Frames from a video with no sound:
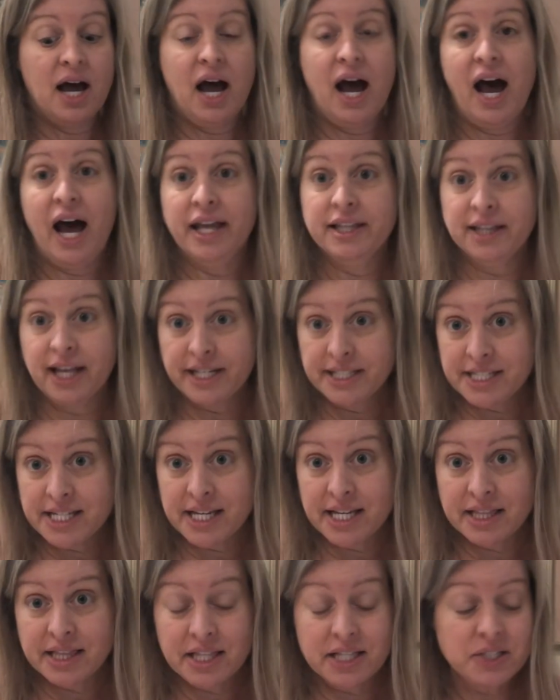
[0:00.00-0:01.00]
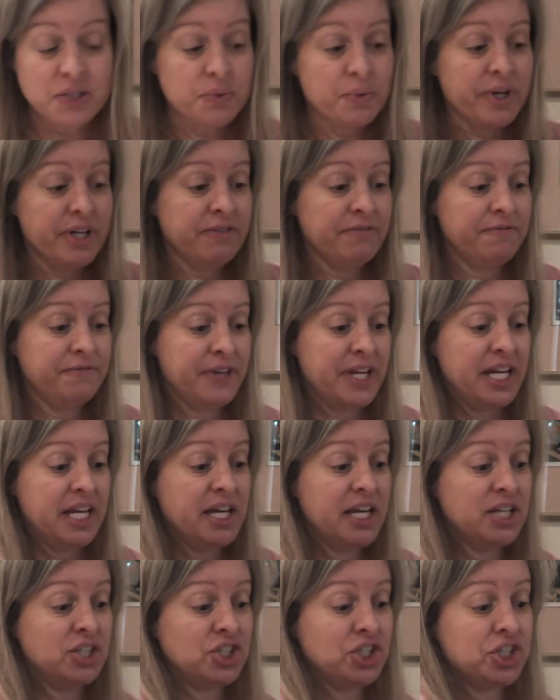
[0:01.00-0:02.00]
I'd like to get this one
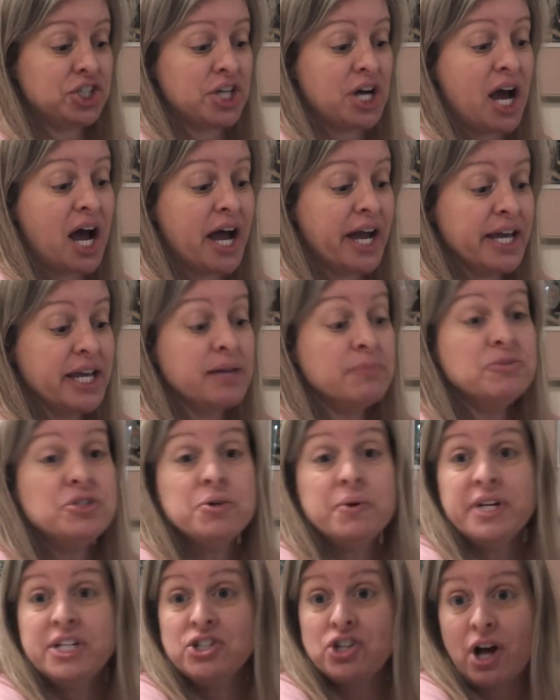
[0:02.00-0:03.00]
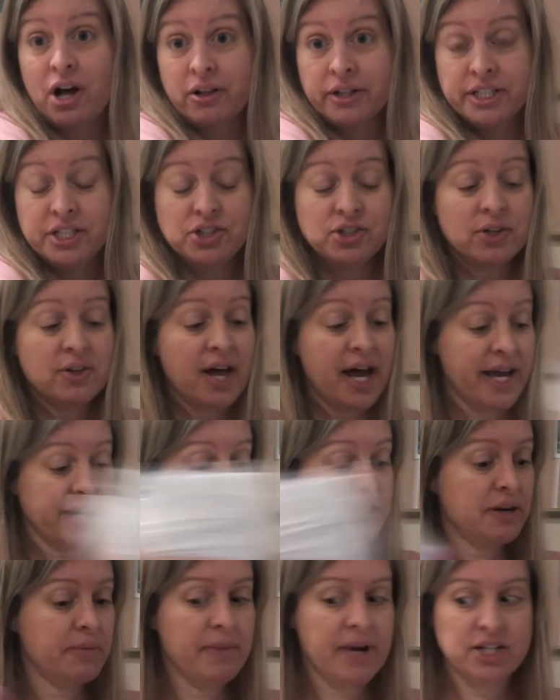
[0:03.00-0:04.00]
finished. I am doing Jolly July,
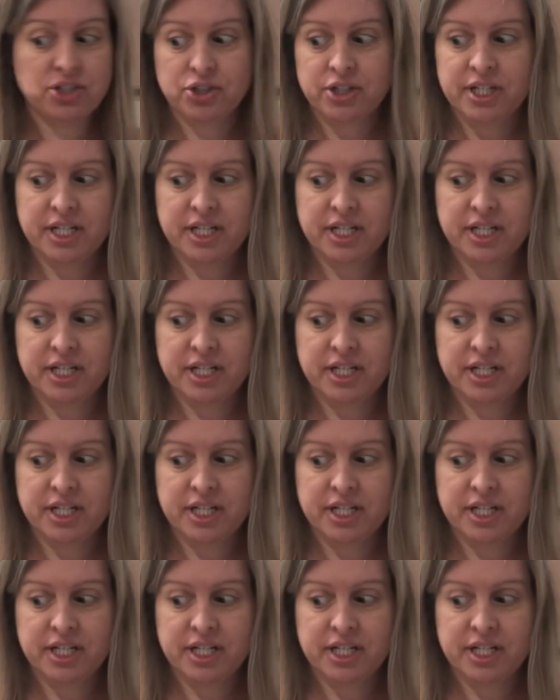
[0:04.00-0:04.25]
so I'm actually